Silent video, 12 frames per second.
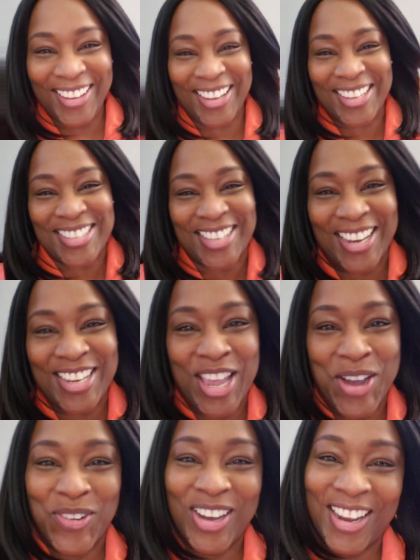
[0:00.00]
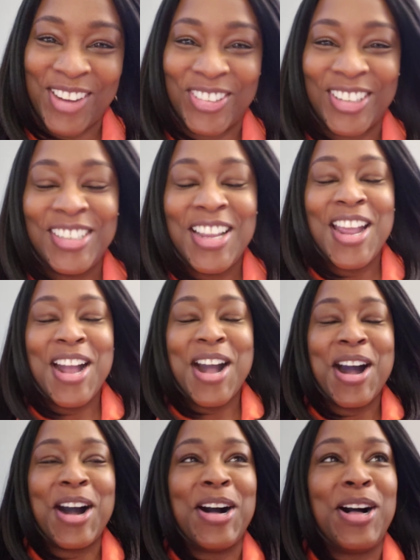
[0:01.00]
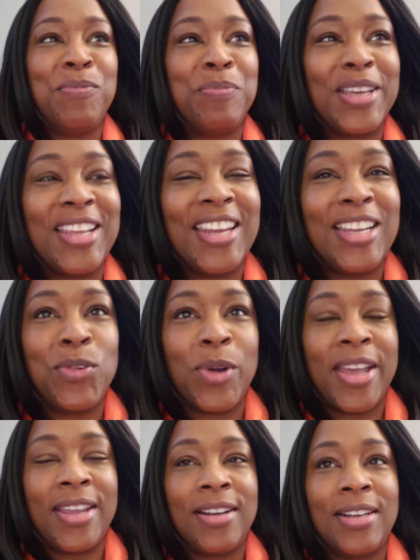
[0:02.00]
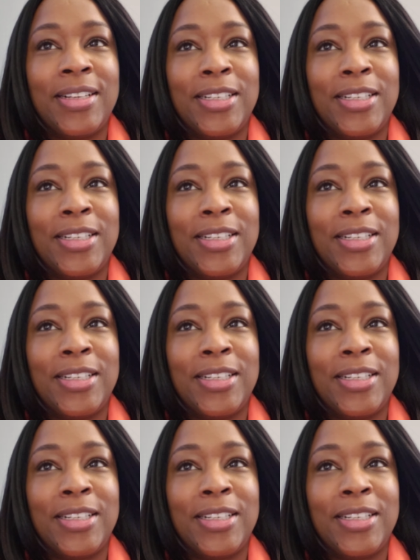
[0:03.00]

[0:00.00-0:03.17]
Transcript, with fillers: He said, yeah, whatever. But anyway,